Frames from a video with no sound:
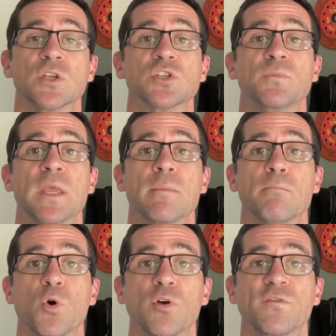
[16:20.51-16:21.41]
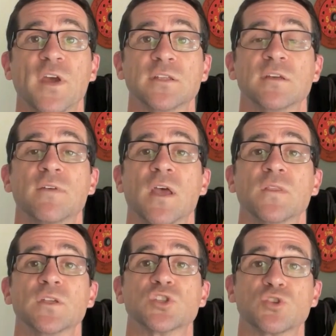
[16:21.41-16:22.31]
to be more effective
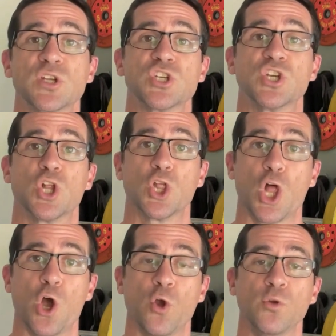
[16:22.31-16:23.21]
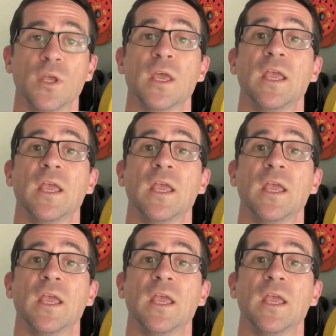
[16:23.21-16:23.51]
than stretching alone